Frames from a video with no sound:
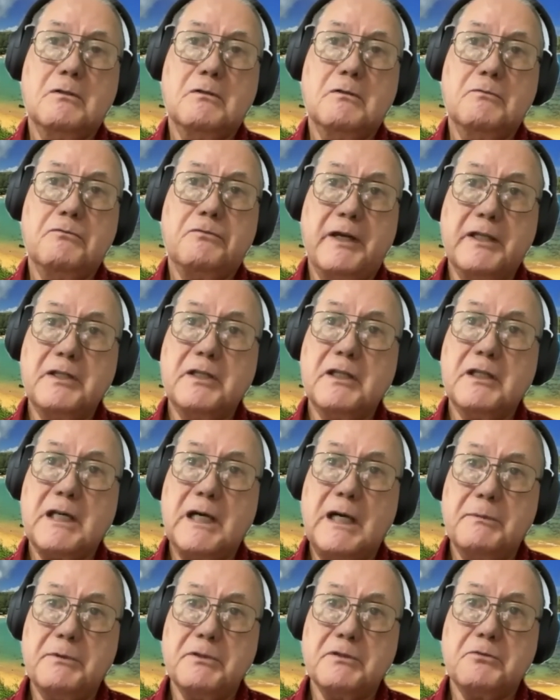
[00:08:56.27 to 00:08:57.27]
Finding
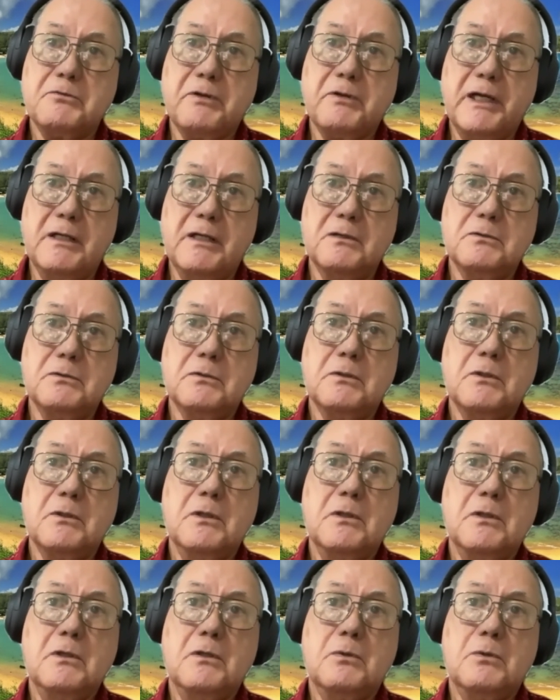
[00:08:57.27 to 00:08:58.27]
common ground
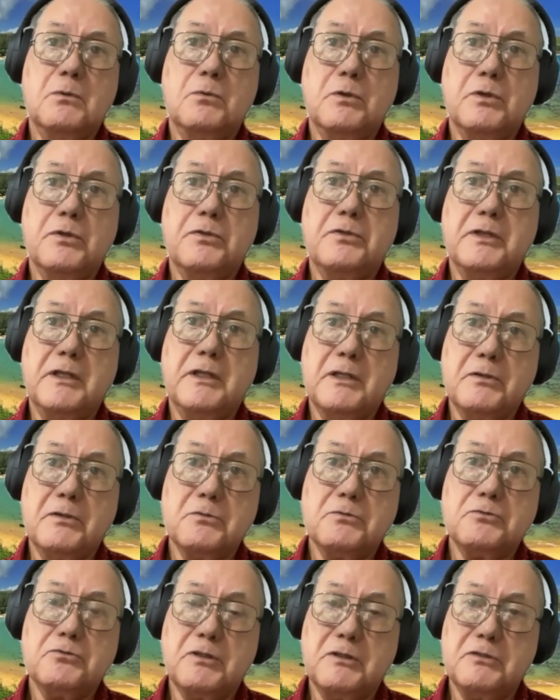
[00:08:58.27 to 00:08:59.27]
with the other
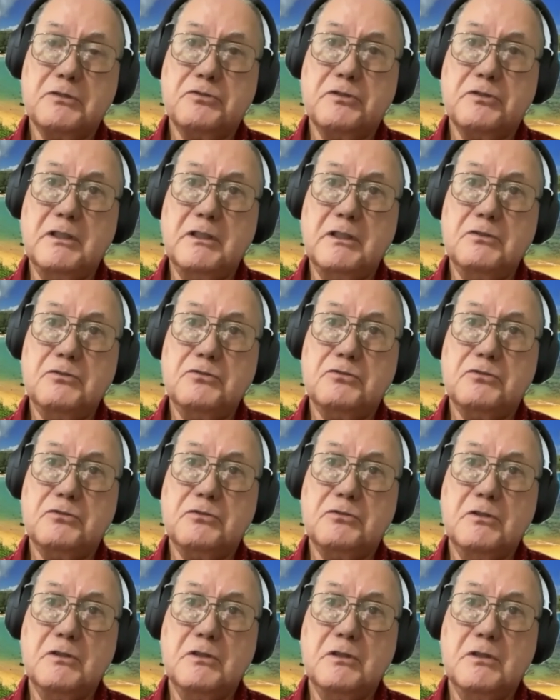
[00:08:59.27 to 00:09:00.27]
trustees
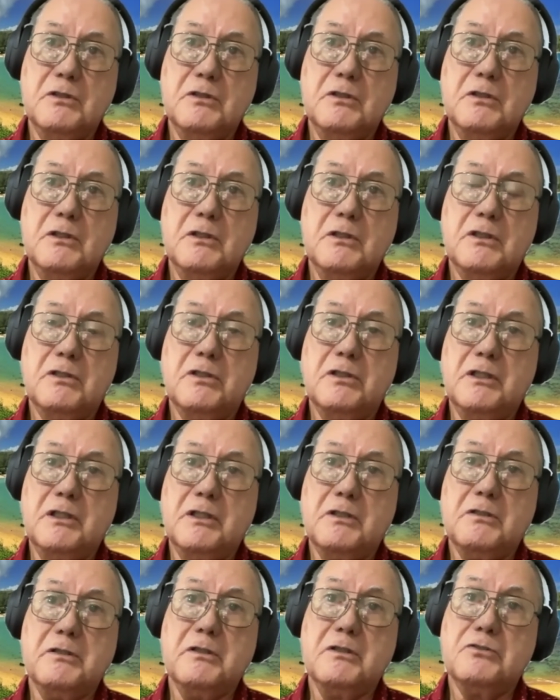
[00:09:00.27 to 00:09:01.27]
in the
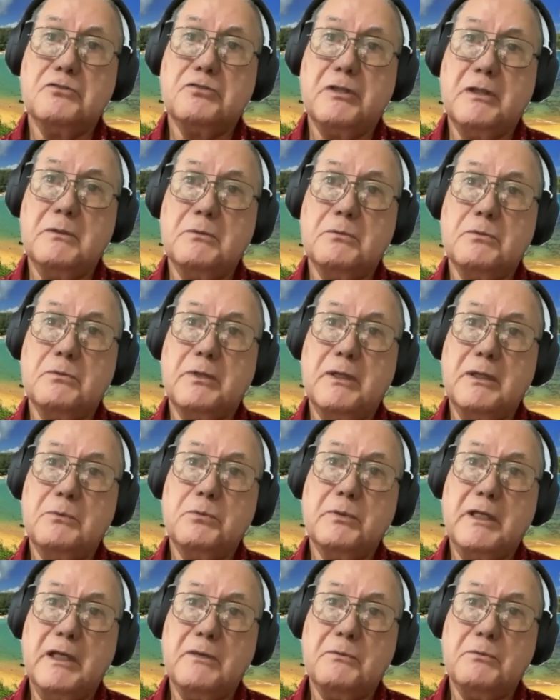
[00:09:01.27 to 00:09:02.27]
areas that
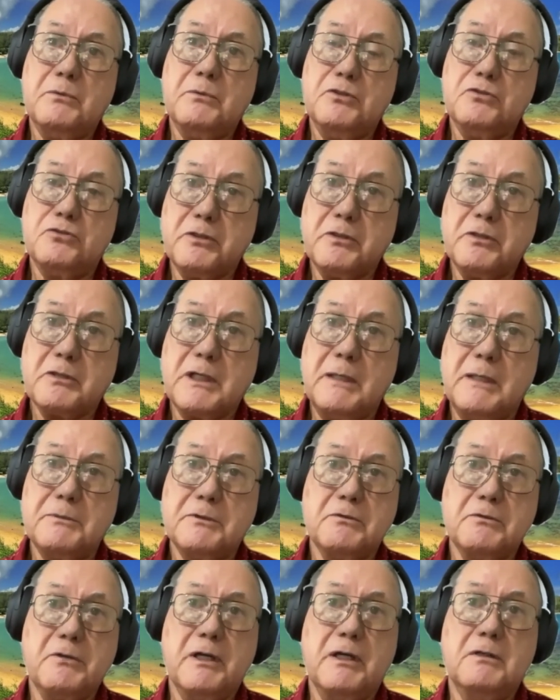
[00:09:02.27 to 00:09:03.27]
we share
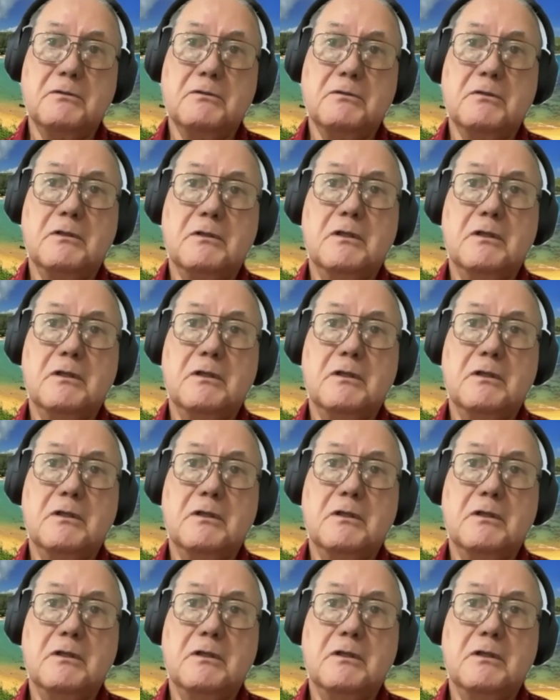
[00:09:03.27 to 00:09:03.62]
common ground,